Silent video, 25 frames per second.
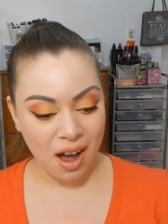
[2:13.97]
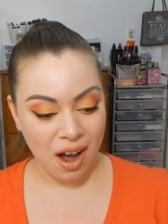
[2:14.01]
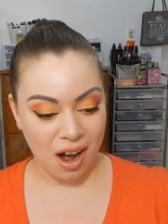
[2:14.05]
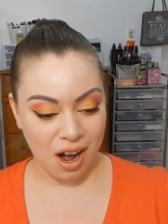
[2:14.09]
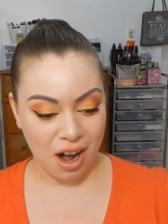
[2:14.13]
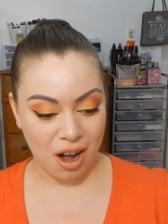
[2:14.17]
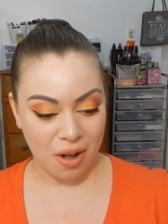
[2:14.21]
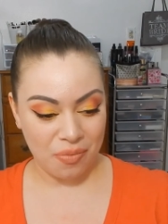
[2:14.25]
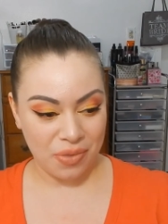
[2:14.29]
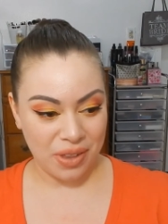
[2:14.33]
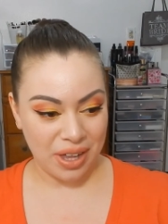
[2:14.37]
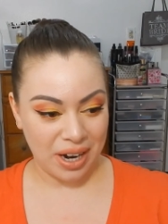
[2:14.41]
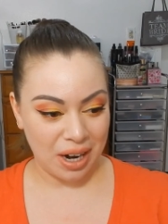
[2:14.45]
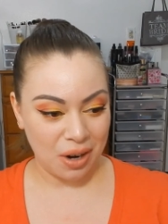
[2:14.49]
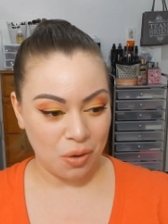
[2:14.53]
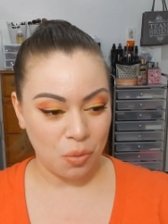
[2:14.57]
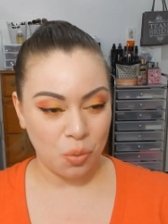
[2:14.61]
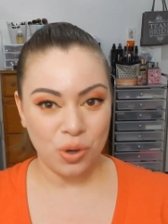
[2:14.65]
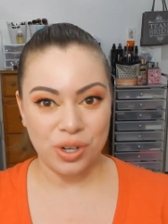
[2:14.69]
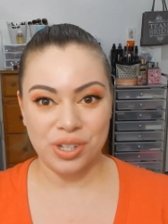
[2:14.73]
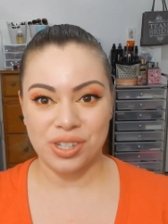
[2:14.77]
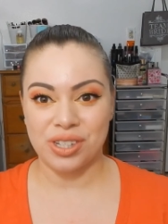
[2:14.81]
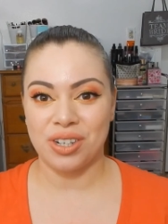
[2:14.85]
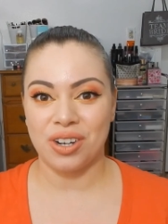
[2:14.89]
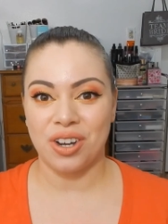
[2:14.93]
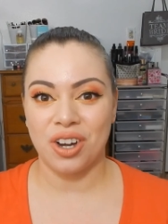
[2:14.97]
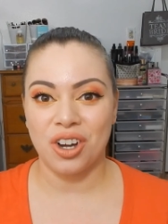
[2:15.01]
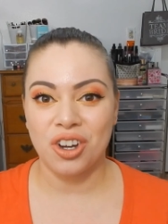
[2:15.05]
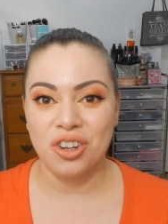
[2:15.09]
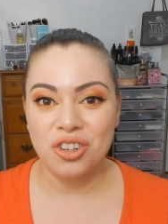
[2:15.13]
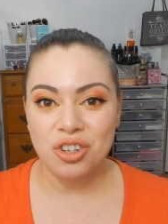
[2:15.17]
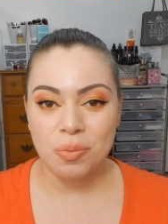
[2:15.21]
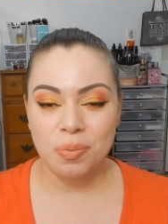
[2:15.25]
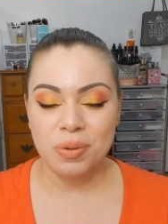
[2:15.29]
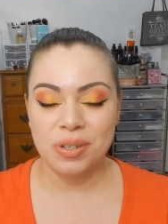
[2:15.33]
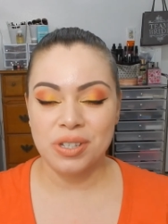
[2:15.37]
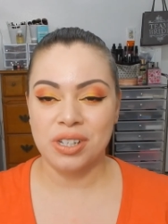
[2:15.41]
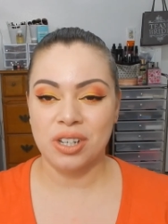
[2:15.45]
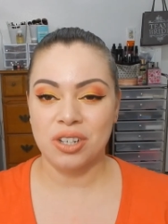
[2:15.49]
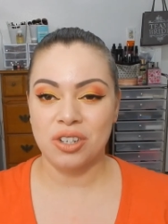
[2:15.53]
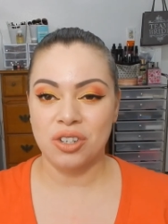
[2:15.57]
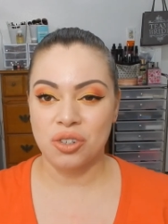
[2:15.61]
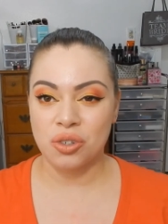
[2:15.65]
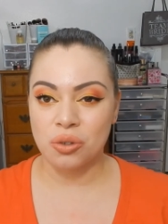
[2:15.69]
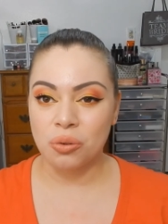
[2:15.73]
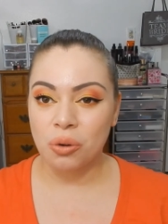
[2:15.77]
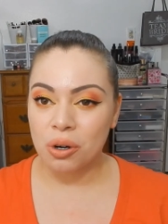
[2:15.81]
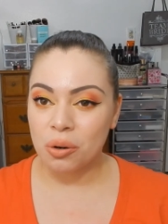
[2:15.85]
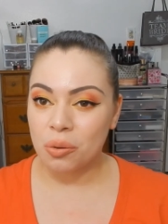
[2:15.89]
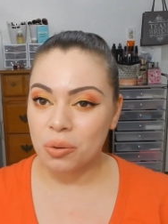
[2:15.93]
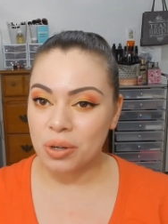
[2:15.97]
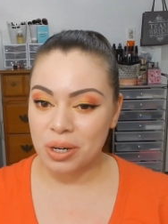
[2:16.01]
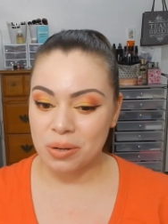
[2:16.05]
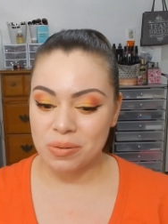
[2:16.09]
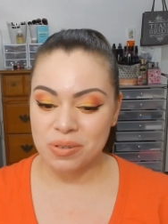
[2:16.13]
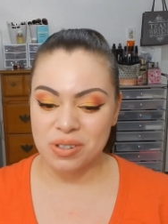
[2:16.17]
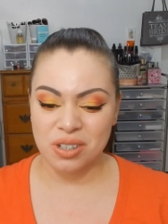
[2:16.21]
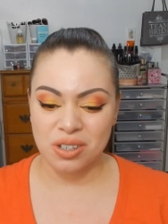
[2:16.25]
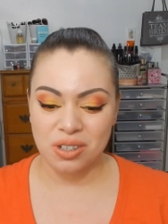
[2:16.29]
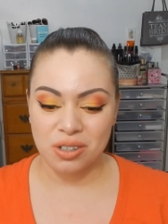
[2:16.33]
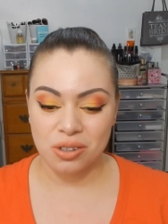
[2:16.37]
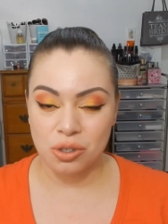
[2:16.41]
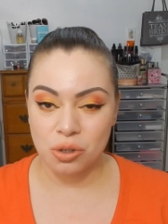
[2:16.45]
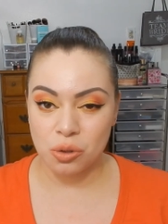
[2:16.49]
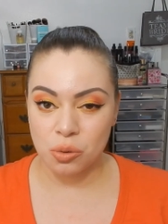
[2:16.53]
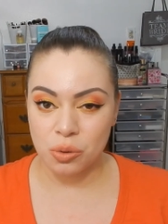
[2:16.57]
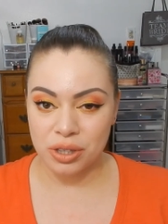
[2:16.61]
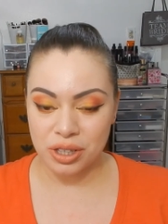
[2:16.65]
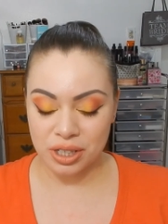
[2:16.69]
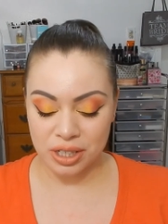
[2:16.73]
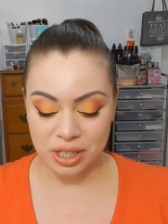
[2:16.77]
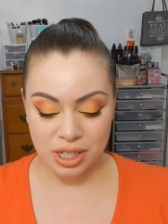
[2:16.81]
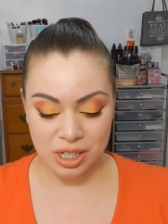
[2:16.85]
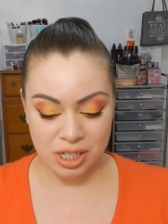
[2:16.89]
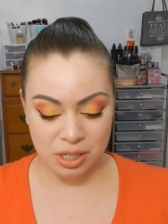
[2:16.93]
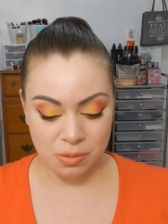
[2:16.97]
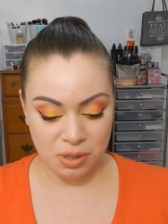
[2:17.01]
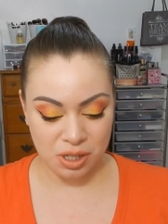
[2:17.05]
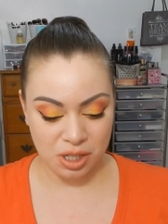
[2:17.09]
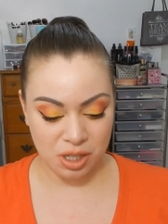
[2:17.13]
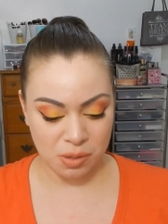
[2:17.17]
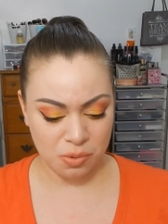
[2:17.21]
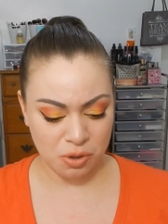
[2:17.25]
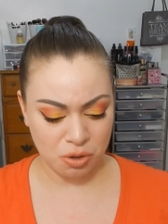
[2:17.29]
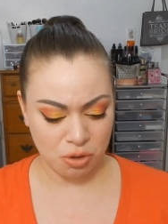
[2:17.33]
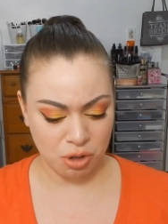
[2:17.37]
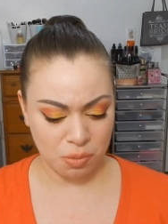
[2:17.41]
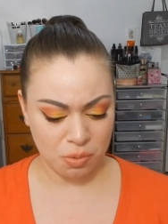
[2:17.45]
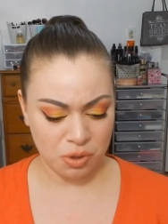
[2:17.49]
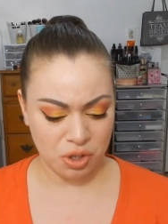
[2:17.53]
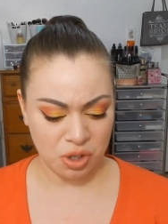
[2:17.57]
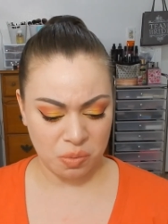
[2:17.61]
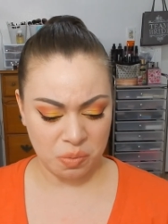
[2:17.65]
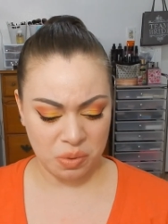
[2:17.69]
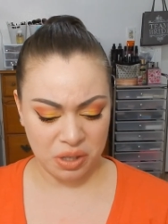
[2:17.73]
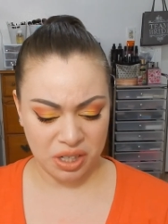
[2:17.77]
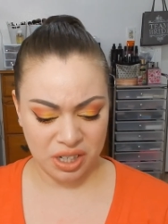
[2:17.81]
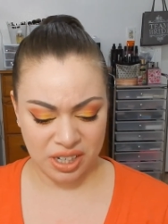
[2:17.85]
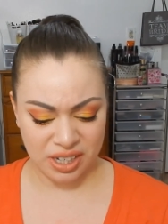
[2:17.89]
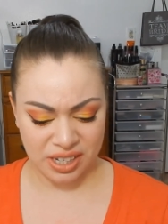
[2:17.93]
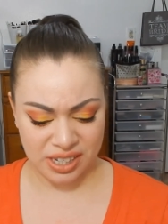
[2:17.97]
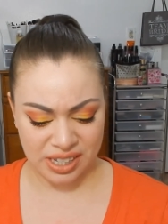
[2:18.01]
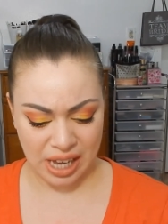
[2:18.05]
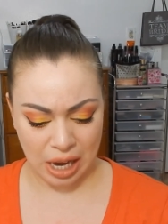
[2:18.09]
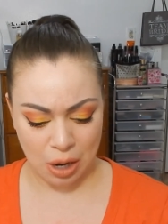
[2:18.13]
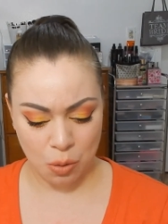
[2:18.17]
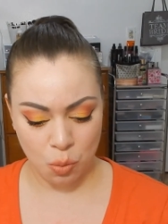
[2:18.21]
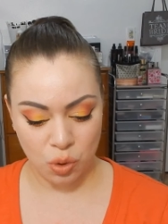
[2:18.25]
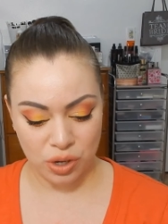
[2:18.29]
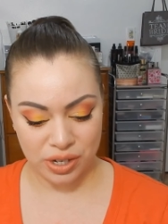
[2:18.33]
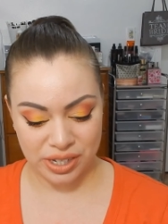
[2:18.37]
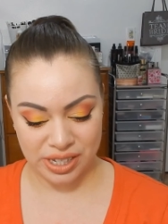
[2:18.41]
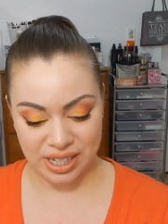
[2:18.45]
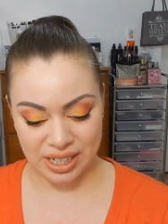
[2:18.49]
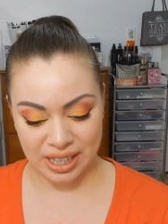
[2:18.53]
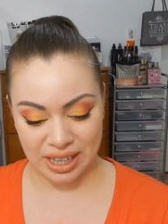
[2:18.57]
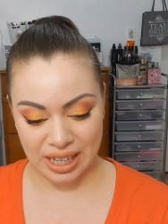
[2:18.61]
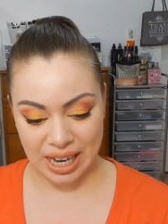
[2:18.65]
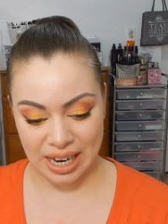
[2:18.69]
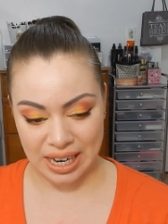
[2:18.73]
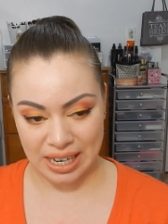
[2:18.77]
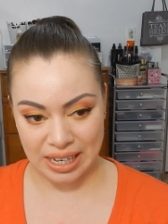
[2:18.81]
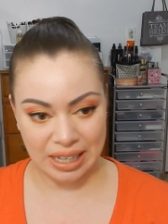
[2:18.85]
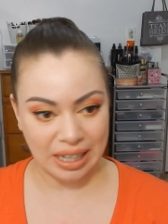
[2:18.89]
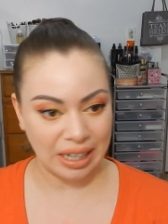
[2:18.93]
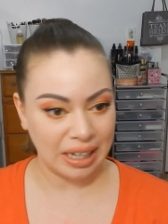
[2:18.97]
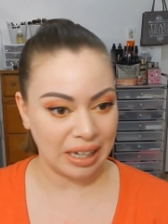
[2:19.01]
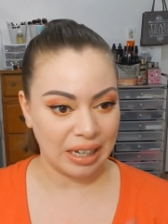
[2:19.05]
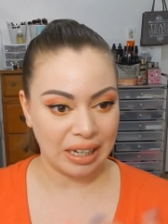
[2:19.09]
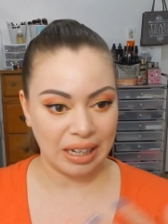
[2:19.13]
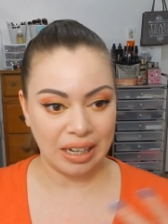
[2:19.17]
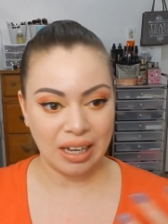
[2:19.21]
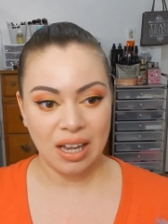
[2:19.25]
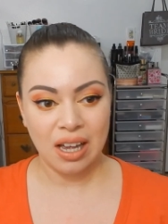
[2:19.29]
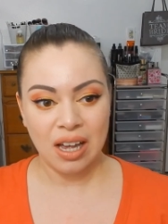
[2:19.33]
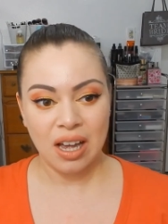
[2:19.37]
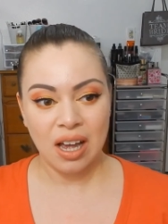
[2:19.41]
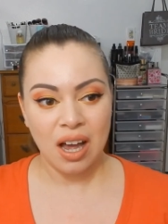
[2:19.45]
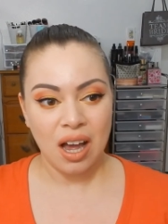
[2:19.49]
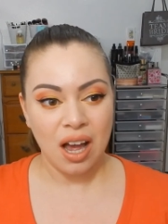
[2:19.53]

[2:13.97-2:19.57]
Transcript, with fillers: um, that I wasn't 100% sure what I was going to do with the Kiss Me subscription because I wasn't liking